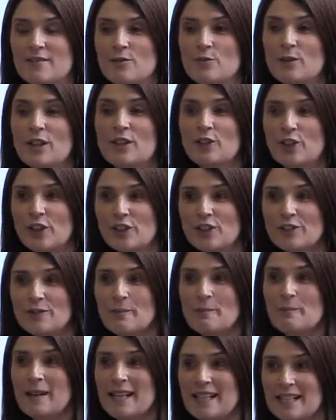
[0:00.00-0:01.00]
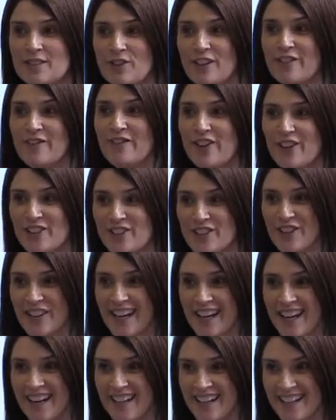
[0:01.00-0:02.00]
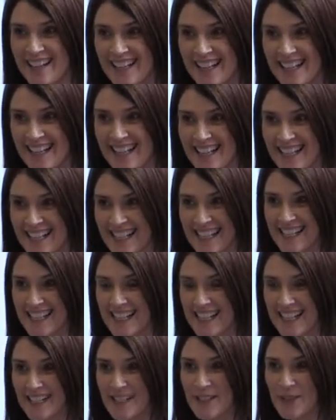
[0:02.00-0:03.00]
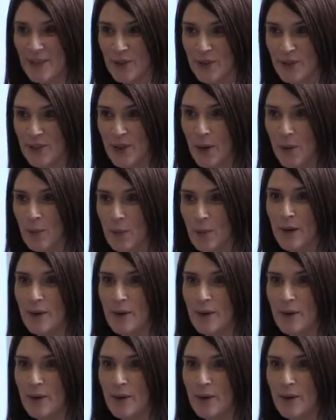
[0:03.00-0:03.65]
recruiting mainstream foster care is going down.